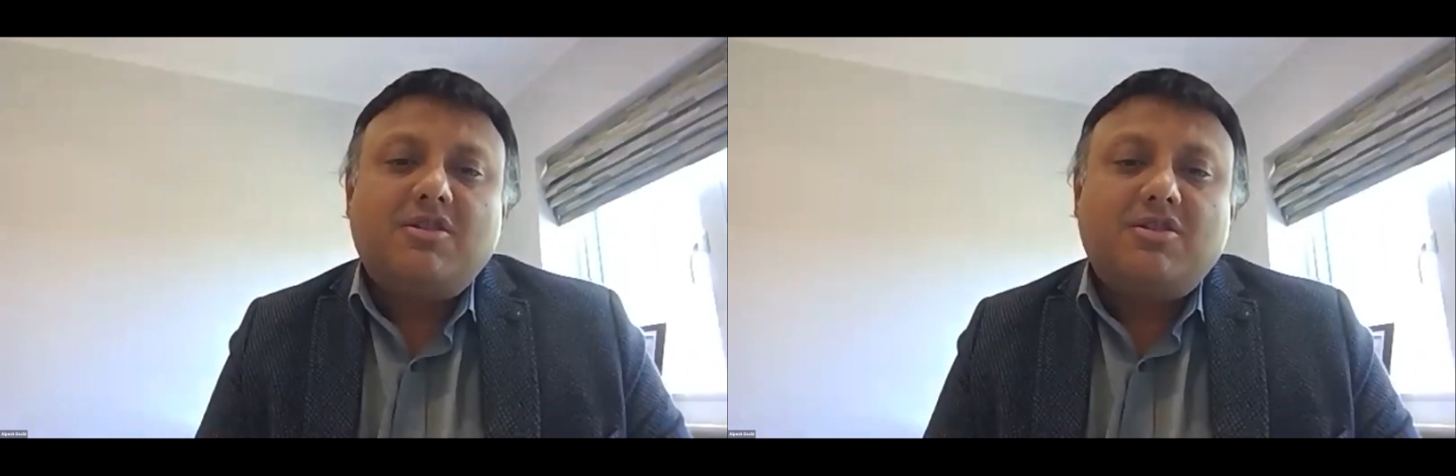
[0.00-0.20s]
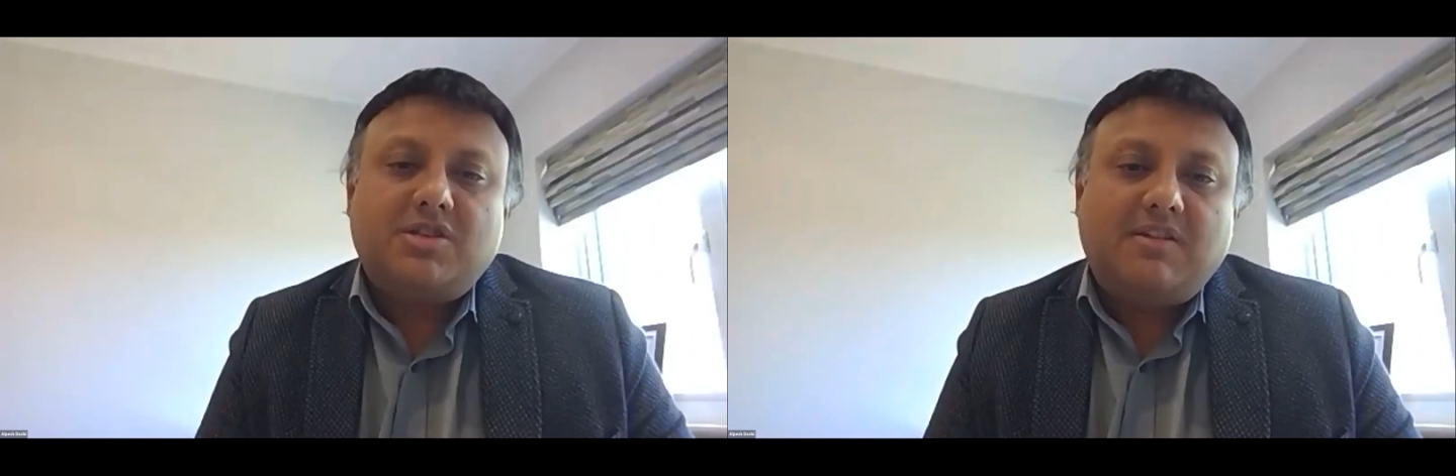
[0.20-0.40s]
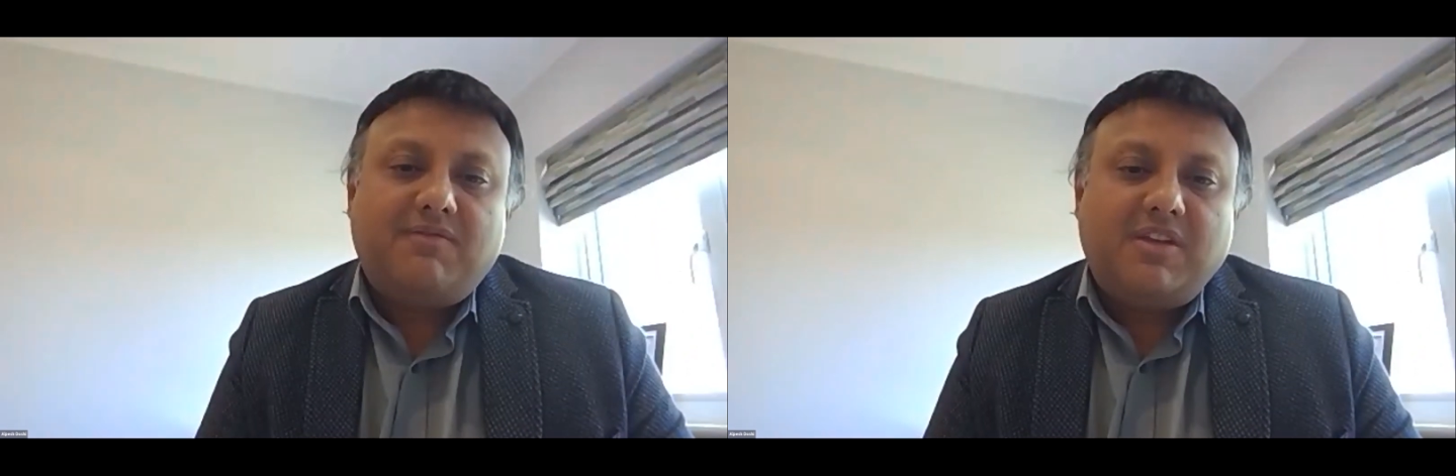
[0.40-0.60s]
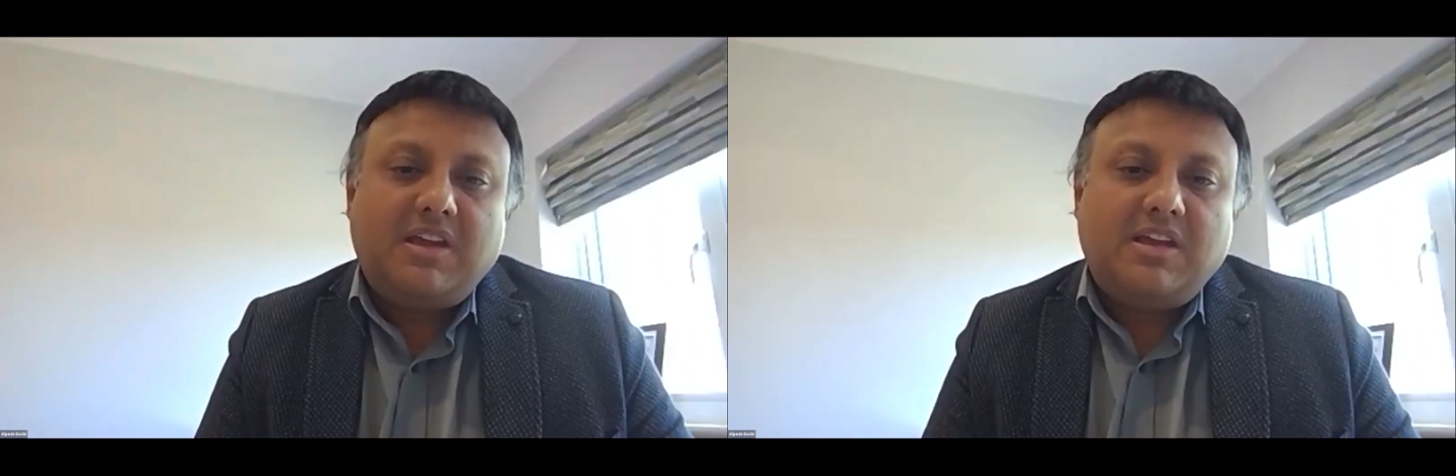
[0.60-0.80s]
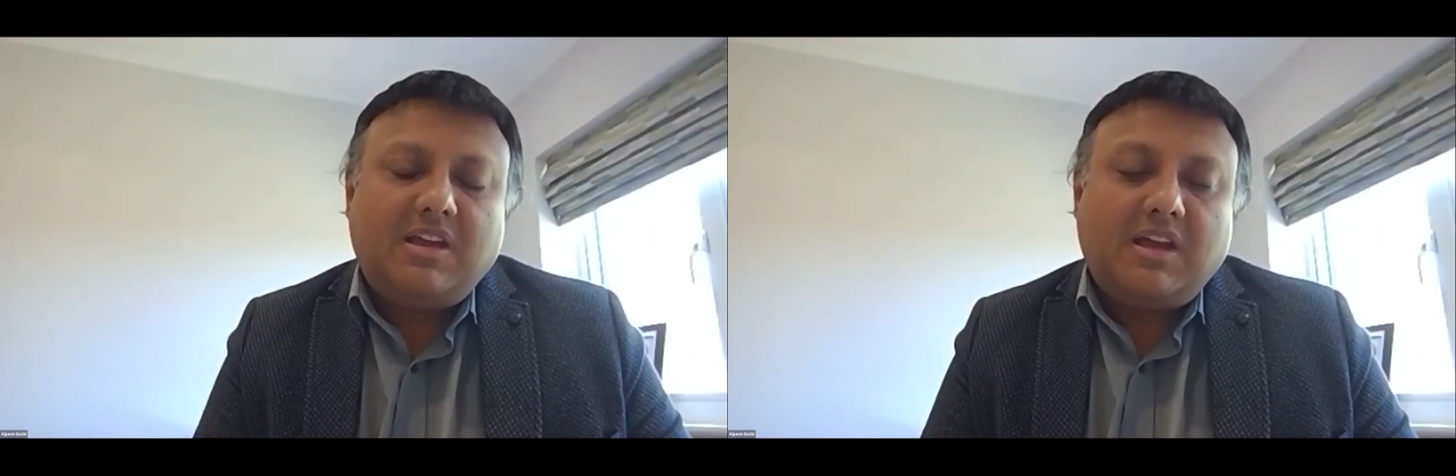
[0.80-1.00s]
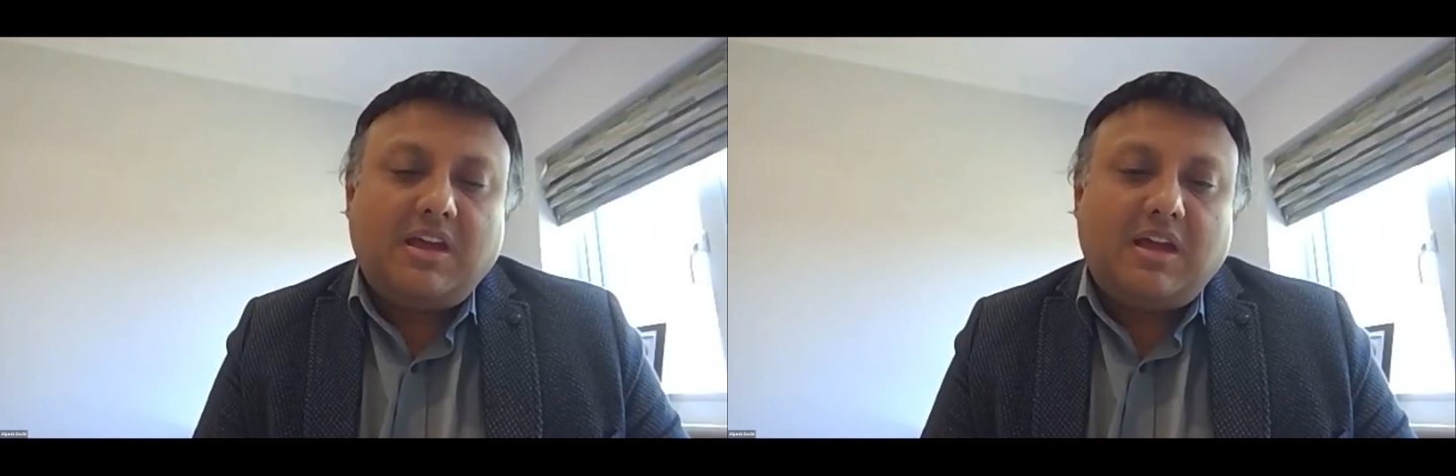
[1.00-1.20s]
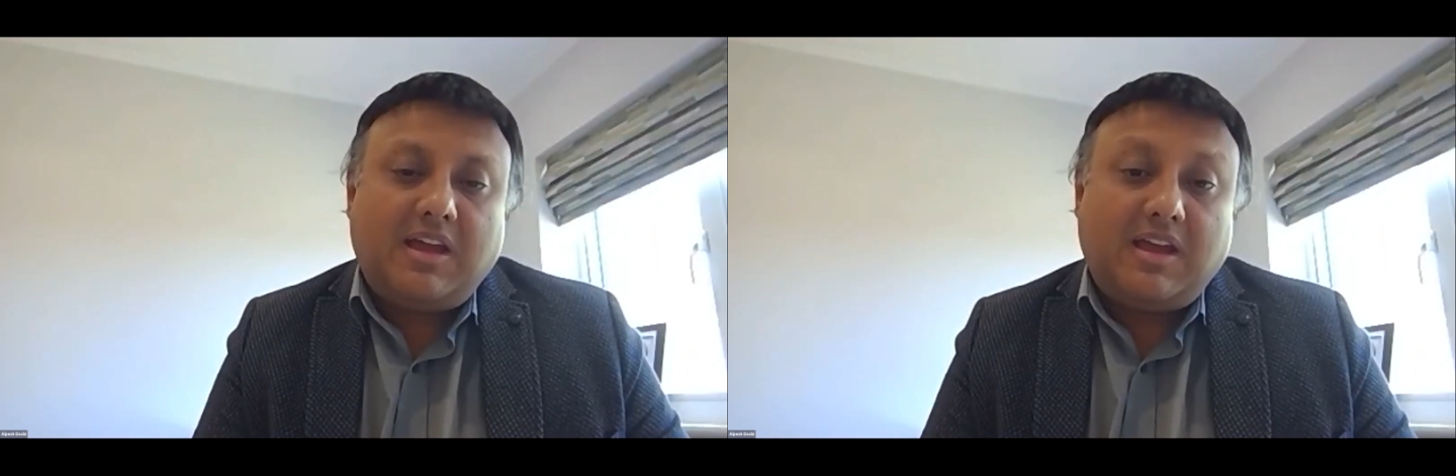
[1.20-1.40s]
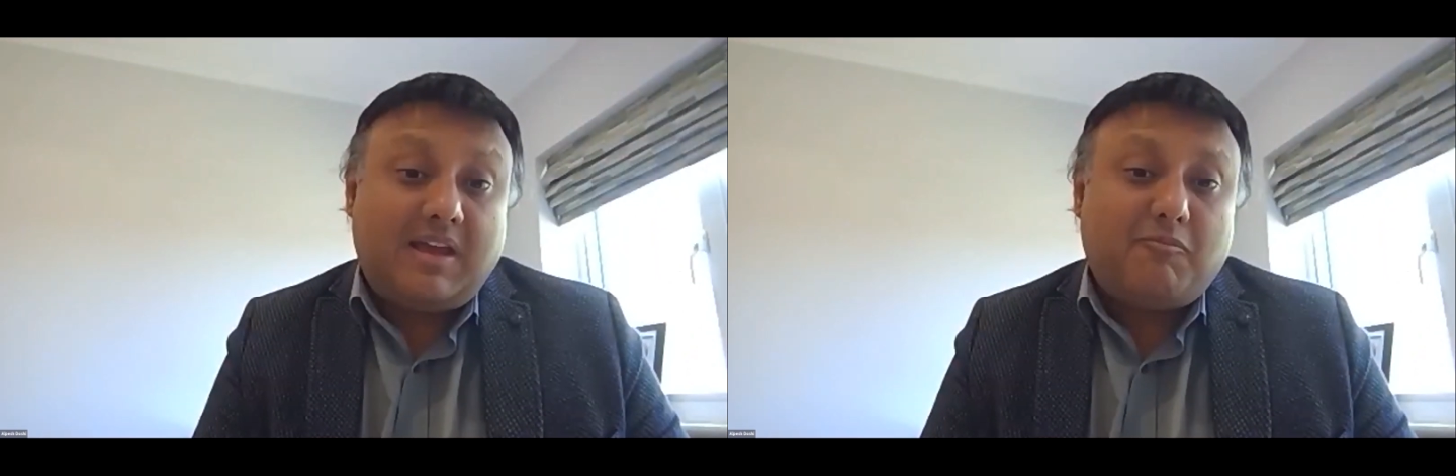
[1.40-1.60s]
GV
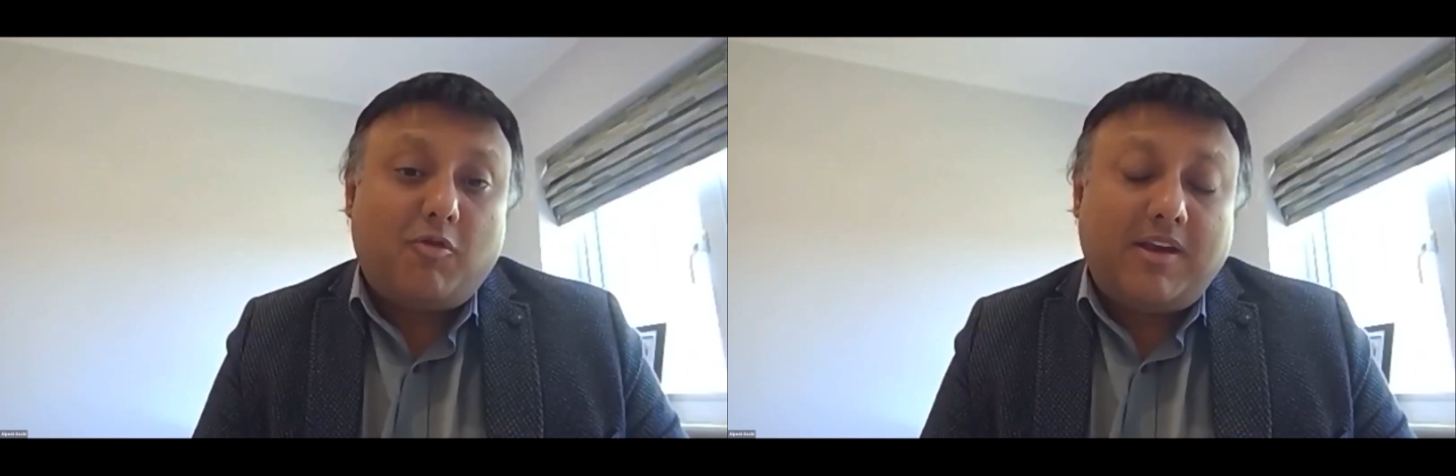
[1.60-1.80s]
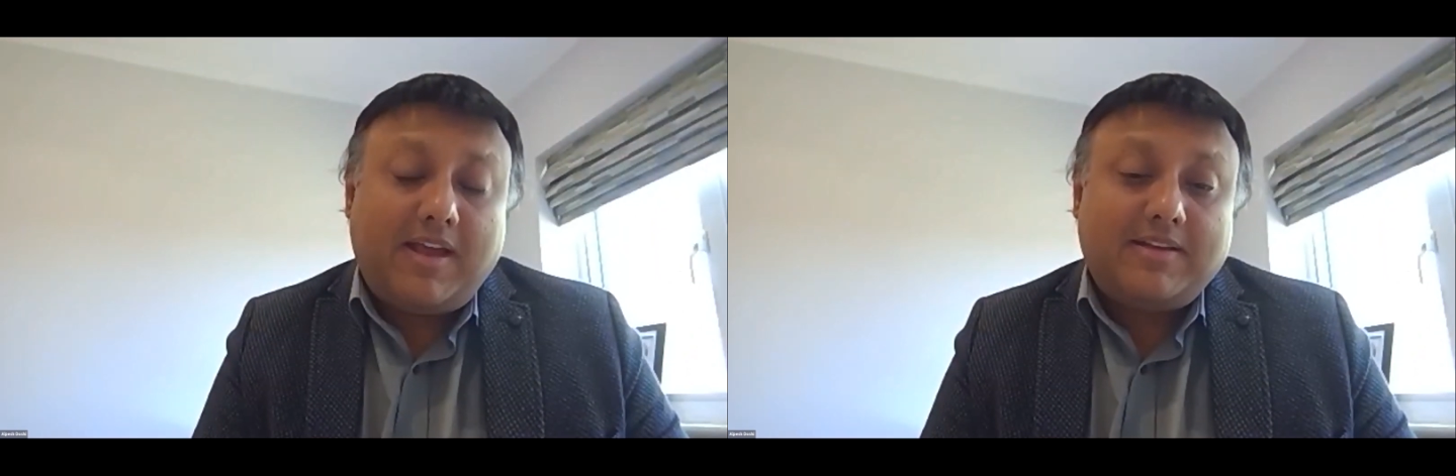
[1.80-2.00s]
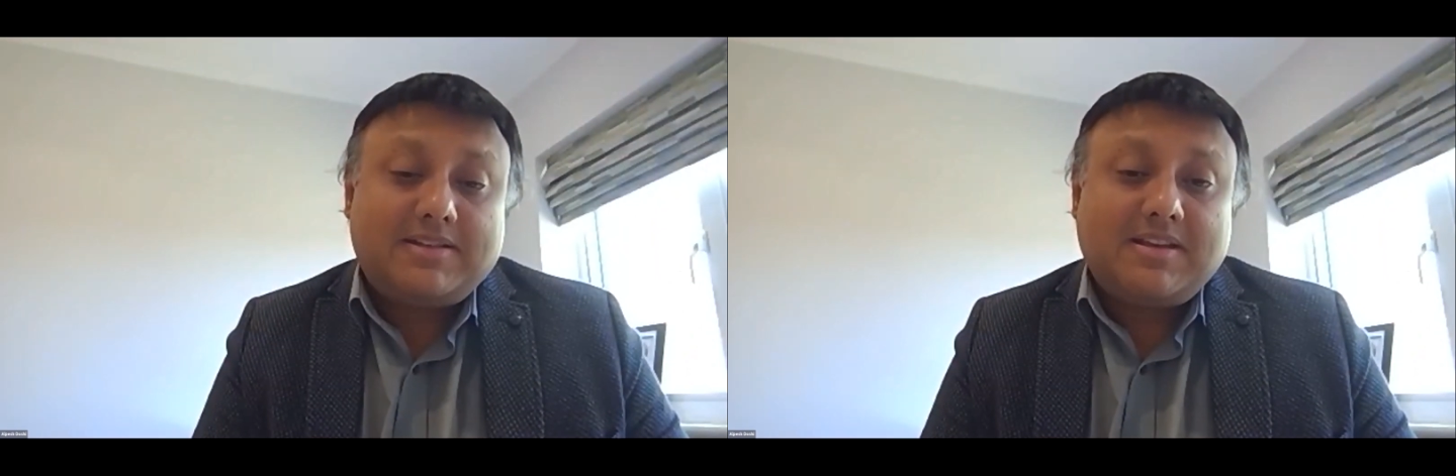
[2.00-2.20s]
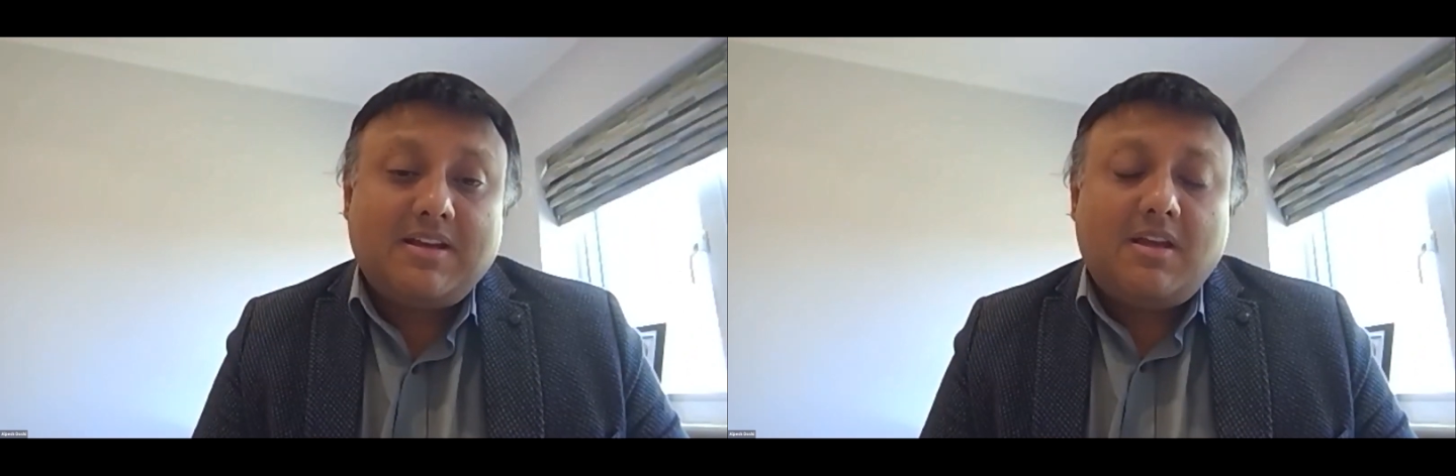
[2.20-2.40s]
and M1 eggs.